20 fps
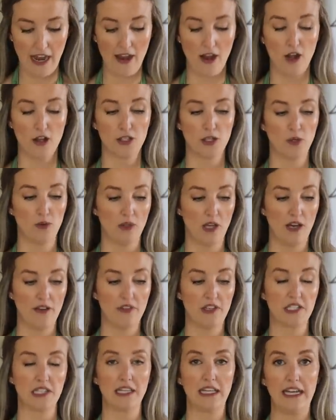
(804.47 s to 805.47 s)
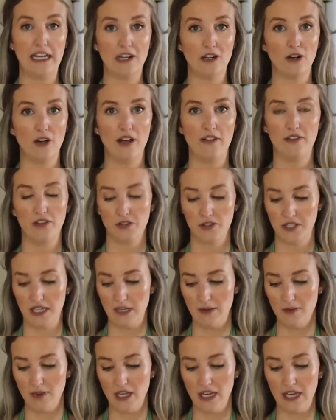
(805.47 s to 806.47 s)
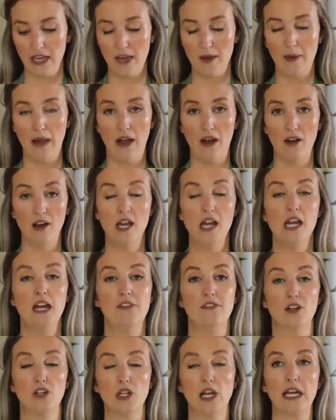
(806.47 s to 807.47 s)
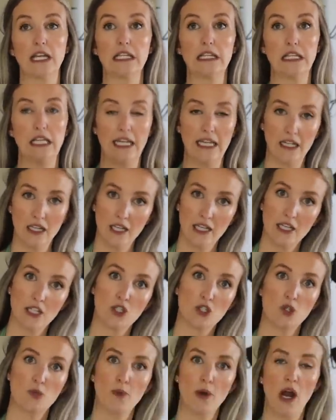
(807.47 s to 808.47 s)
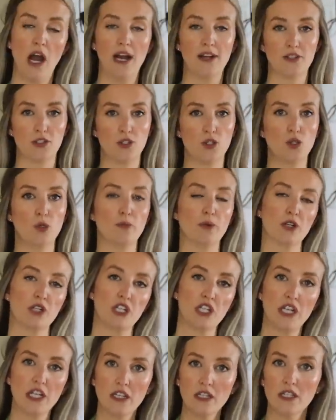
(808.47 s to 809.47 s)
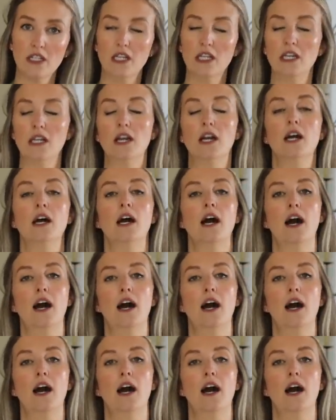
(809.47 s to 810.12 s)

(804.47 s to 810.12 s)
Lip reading: I also love this ladle. I feel the same thing about if you're like ladling super hot soup or chili